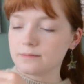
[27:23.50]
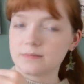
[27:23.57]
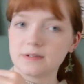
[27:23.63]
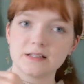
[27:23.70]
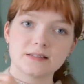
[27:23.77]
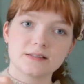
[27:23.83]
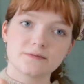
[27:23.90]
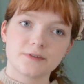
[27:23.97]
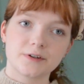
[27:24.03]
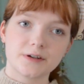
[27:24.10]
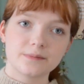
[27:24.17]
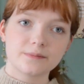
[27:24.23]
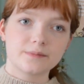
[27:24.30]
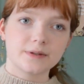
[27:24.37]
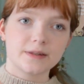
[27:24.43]
It's
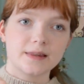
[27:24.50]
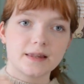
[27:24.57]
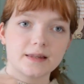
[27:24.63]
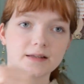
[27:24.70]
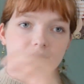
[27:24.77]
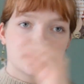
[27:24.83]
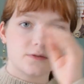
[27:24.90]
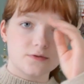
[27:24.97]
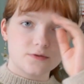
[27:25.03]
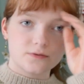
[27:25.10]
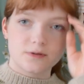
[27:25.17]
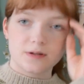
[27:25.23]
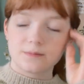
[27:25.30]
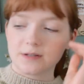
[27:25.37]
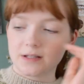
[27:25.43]
very pathetic to
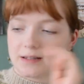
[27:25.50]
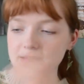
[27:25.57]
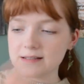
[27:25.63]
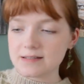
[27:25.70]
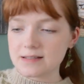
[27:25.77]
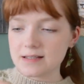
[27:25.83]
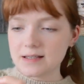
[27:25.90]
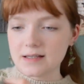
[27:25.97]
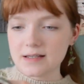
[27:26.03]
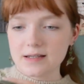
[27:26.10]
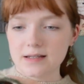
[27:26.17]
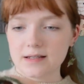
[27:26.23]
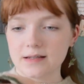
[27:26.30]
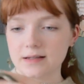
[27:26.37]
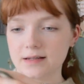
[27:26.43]
show them like this.
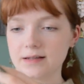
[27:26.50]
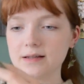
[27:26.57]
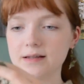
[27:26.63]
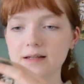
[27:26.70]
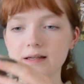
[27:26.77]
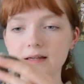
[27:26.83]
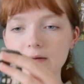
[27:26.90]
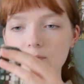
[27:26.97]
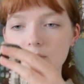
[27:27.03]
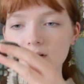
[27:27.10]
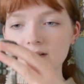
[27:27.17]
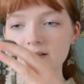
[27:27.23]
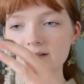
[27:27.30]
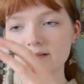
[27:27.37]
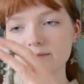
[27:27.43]
The
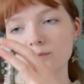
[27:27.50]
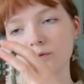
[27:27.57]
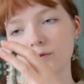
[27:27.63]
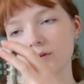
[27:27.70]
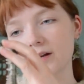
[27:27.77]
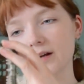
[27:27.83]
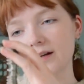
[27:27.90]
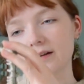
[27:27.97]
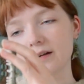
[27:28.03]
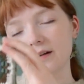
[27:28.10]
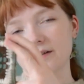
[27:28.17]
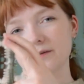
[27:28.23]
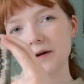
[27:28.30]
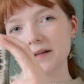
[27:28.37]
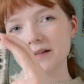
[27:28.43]
one is more like a
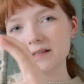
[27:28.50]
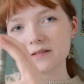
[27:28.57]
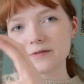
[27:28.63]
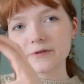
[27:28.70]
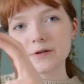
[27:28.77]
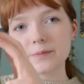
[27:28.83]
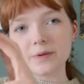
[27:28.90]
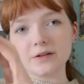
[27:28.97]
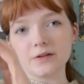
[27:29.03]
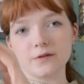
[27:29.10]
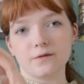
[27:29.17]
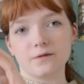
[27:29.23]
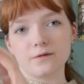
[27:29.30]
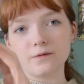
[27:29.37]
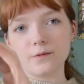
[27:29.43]
granny square, but
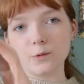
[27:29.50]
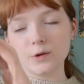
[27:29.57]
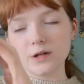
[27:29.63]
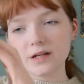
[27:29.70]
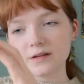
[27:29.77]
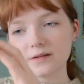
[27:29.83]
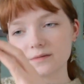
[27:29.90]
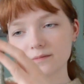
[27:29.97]
not fully.